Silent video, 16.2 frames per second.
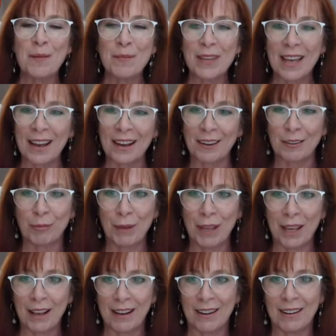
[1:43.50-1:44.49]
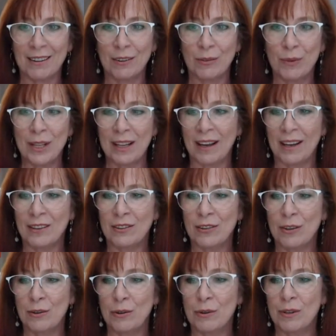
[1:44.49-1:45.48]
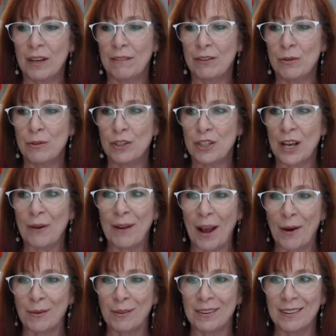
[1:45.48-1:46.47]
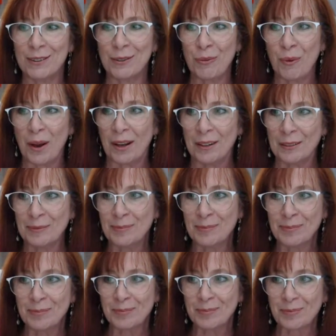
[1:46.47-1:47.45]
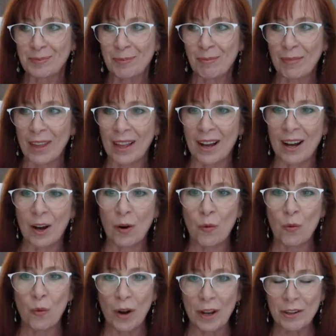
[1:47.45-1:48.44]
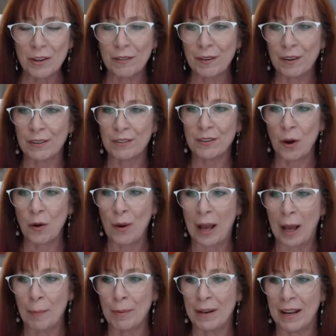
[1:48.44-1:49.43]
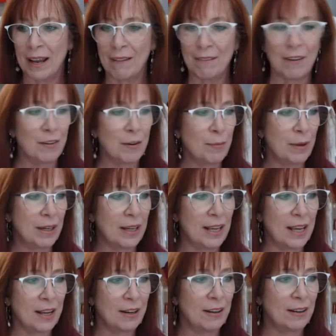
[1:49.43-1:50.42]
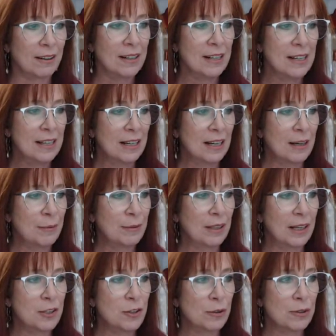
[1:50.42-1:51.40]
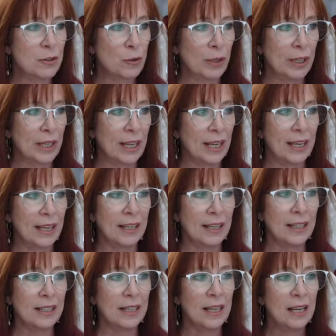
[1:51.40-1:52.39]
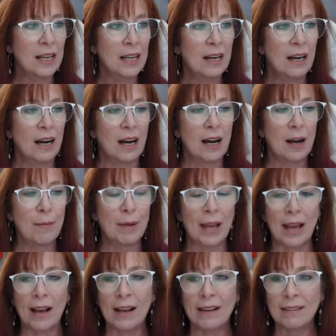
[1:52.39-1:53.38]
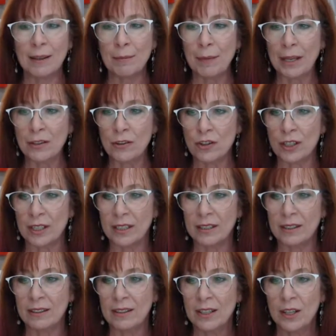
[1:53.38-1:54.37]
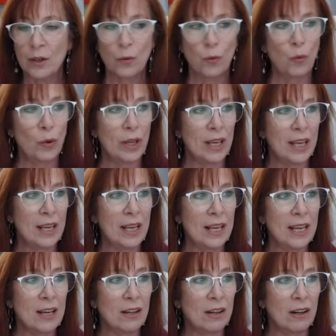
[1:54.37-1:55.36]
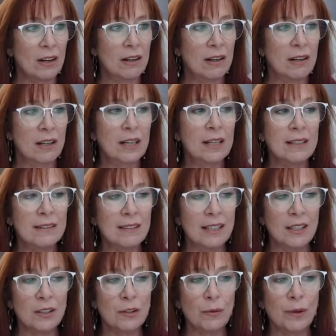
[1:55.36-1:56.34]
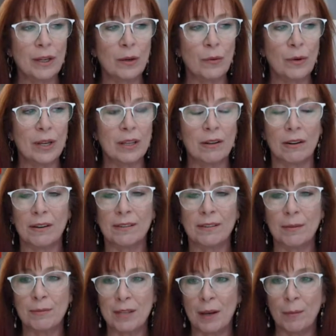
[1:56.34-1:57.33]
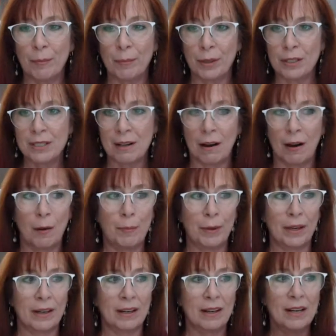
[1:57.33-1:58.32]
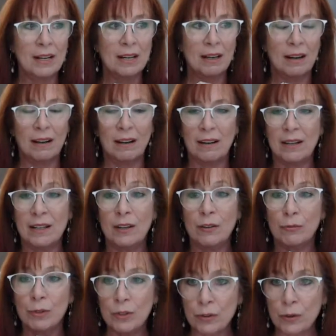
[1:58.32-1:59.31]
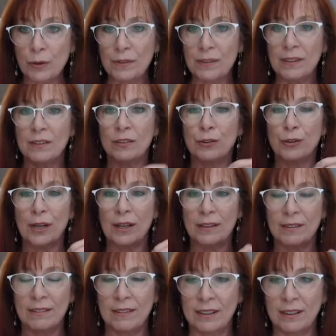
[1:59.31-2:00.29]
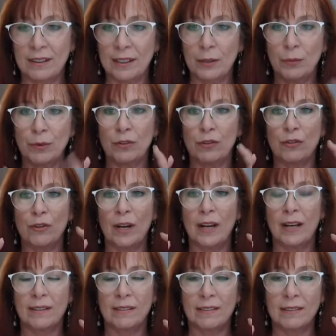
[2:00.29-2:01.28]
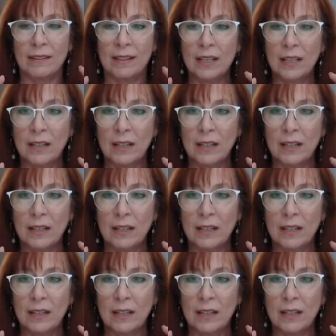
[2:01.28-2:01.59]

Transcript: Yes, because we like to give you shout outs as well. Wonderful. So happy to have everybody here. I'm glad you're joining in. As I mentioned, we are continuing with our September topic on reducing stress, dealing with stress,